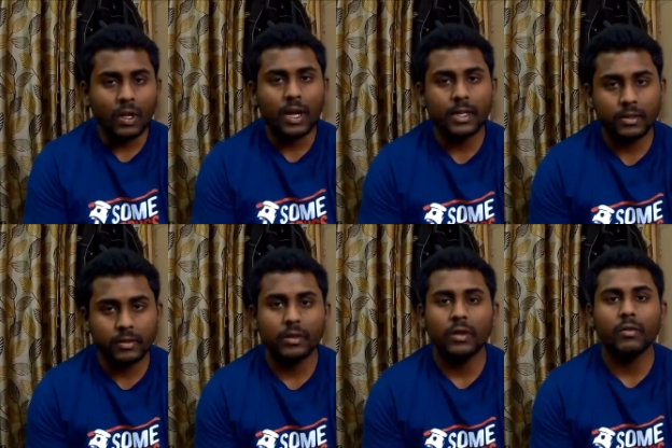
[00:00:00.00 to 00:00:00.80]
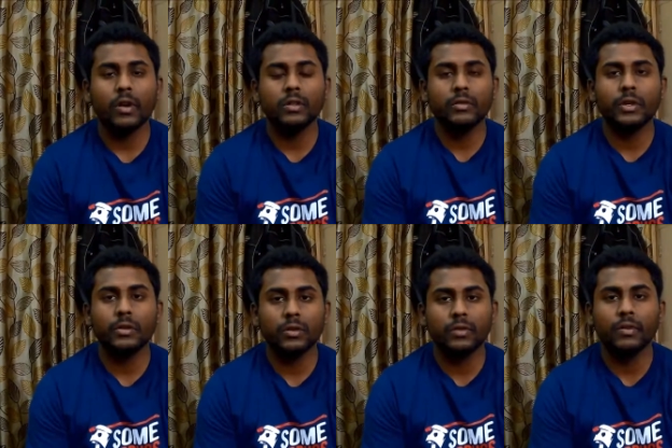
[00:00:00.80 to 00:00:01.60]
guys found this video
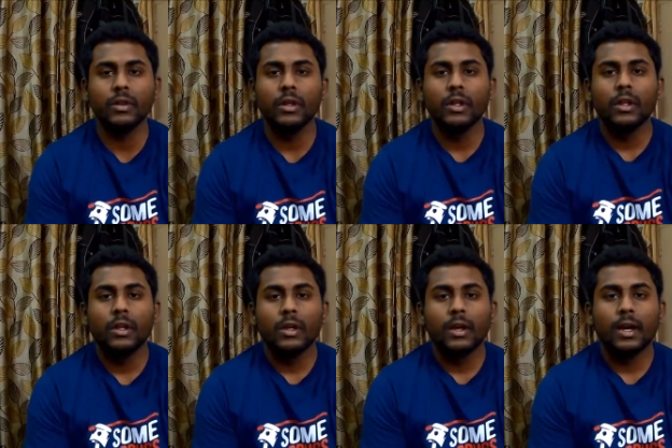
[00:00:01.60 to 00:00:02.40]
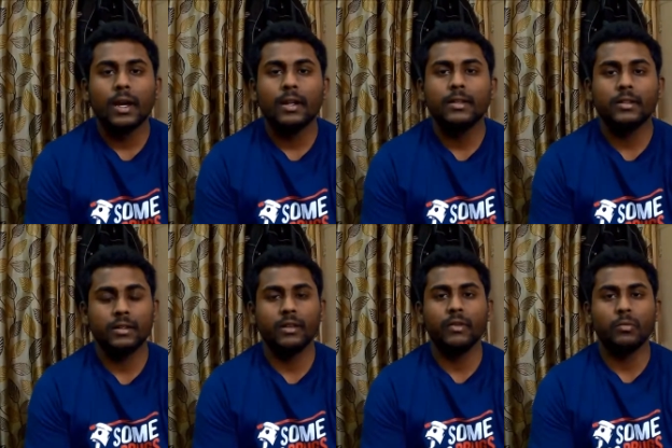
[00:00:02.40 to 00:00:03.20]
useful and this is
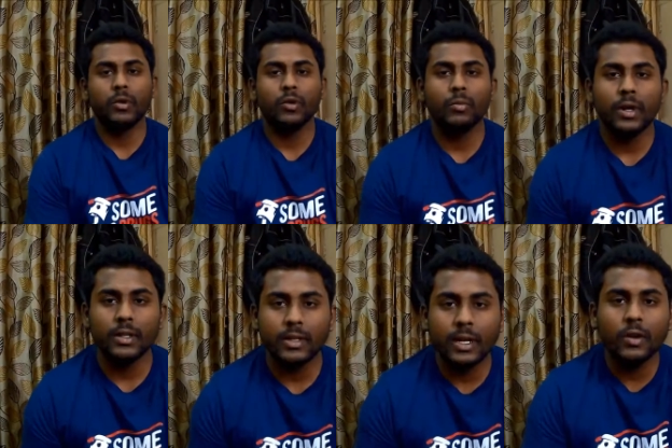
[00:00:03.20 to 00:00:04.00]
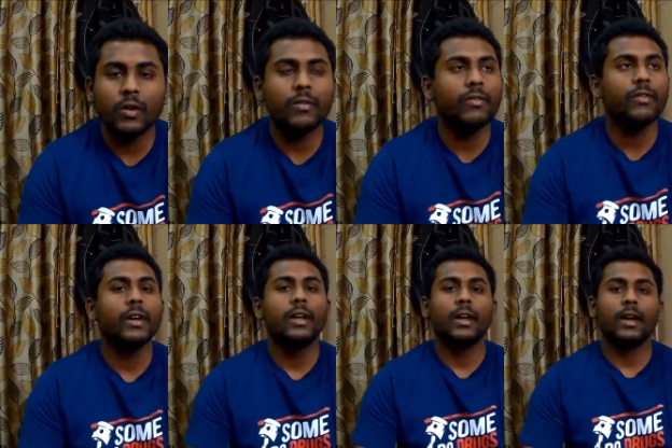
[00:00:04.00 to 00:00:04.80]
Stephen Party signing off
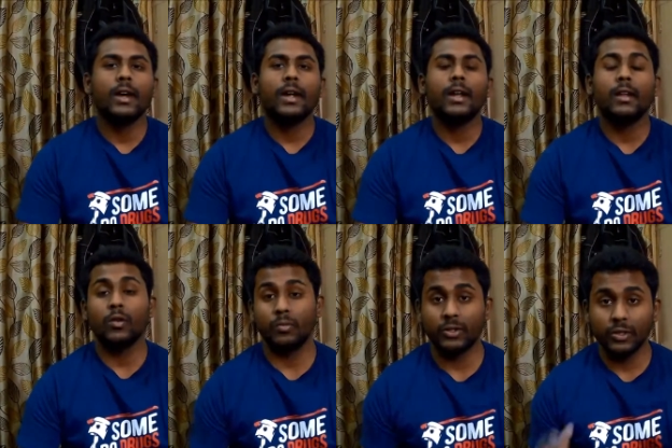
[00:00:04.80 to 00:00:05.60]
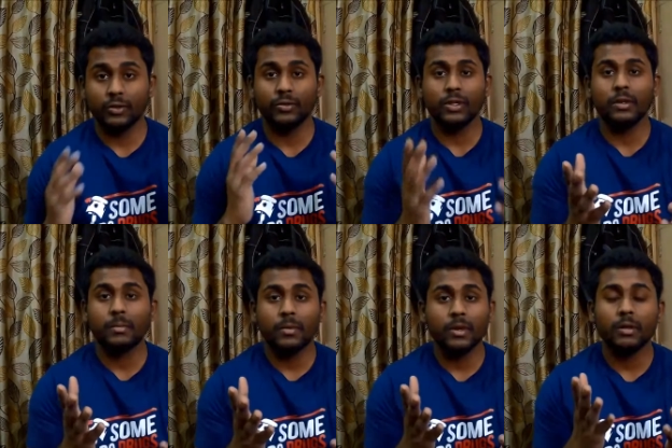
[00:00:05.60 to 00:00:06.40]
and I hope to see you soon in,
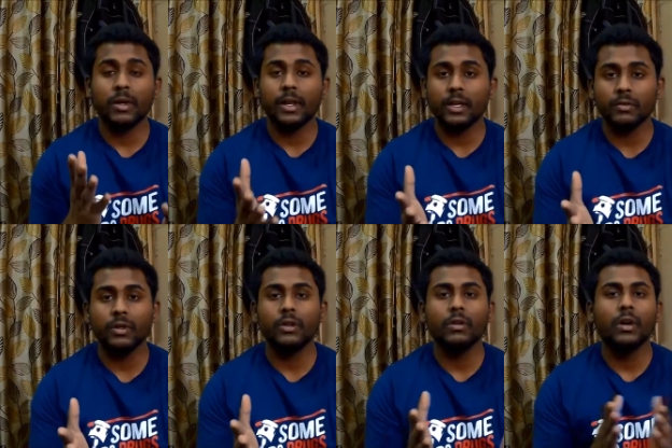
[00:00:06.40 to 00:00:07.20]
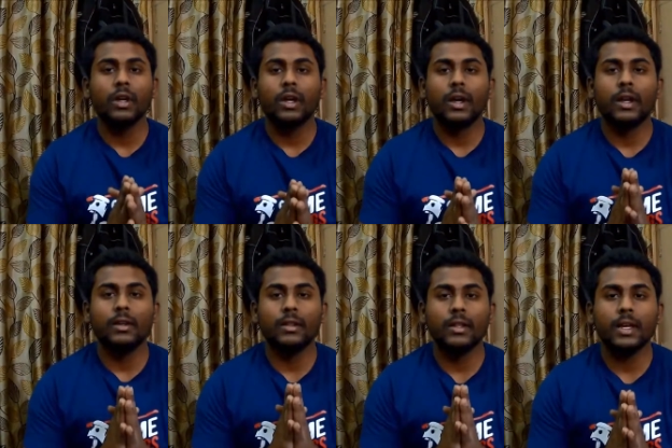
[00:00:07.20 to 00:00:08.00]
in my next video
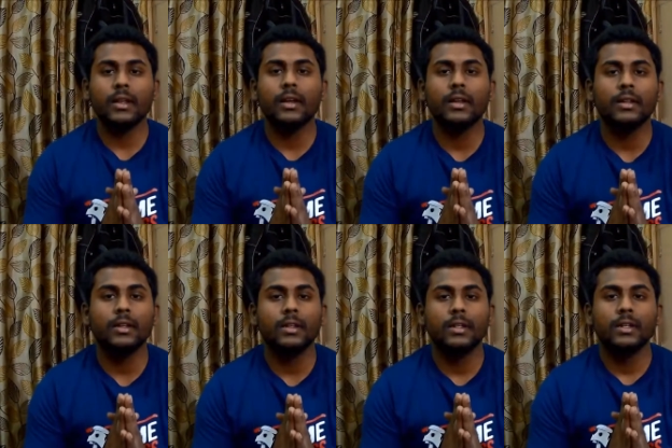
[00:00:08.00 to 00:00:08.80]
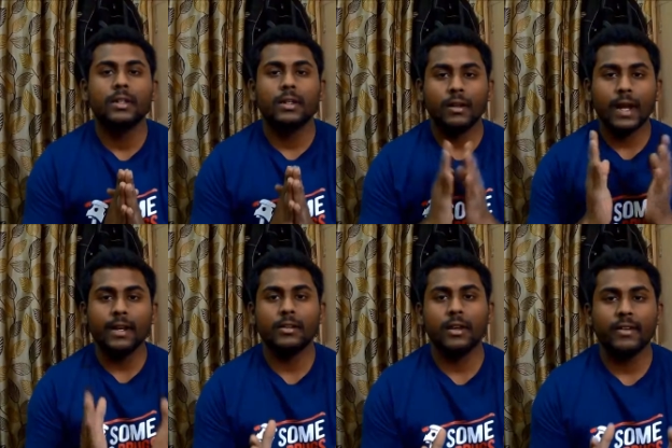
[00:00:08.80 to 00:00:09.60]
until then
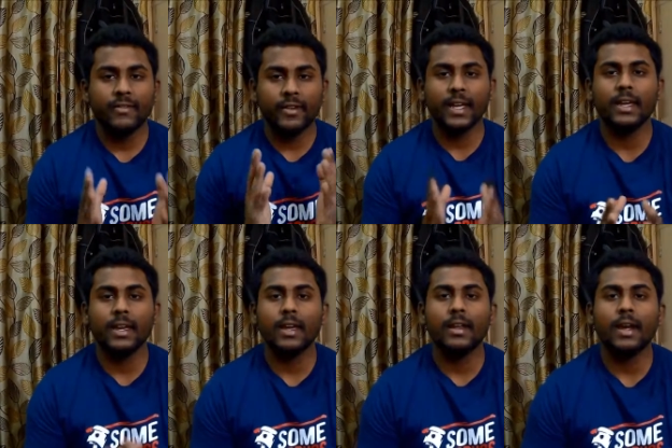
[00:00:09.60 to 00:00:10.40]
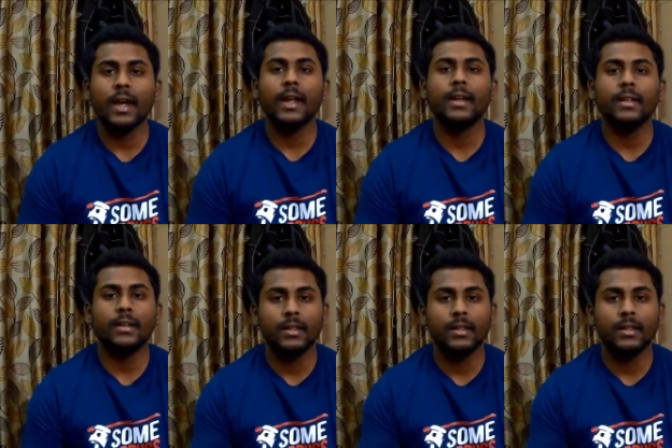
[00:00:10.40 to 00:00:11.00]
ride safe take care and